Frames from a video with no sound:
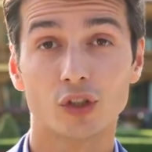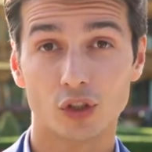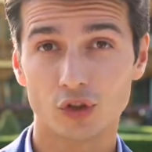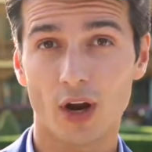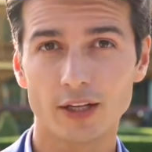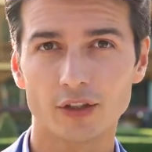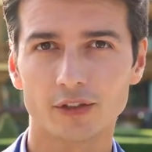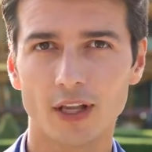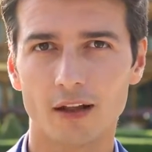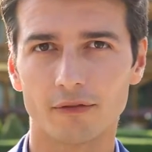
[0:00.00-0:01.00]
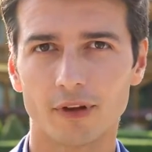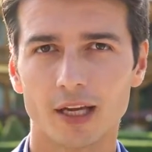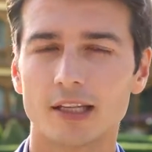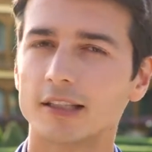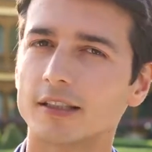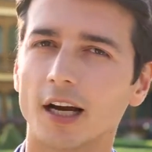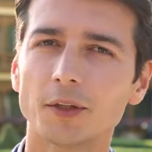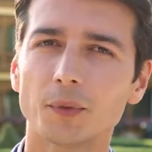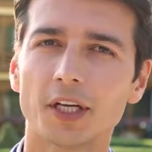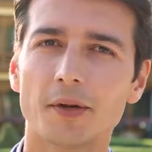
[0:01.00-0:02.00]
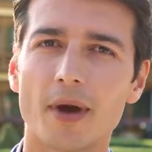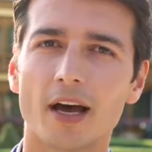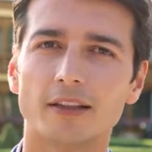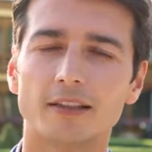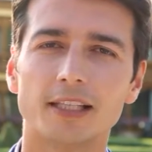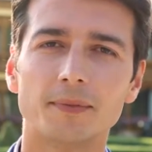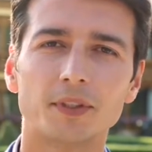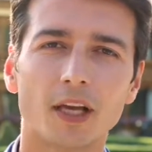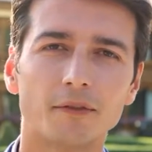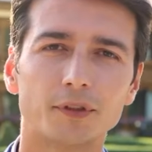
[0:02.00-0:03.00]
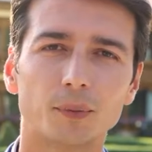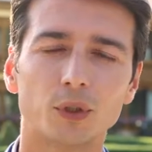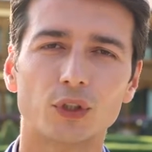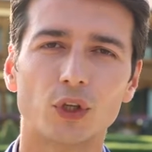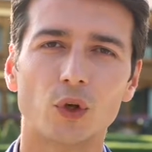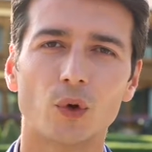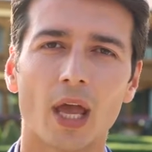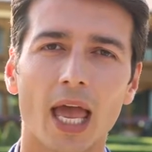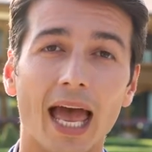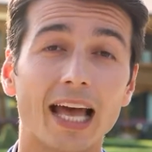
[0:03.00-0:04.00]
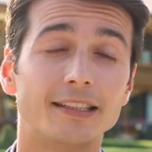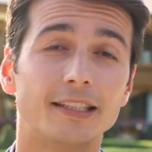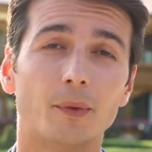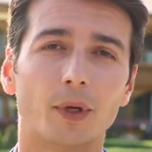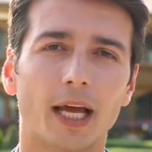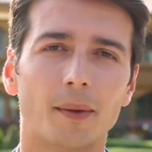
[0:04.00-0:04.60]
So try it yourself. Start with an amount that seems comfortable to you and see what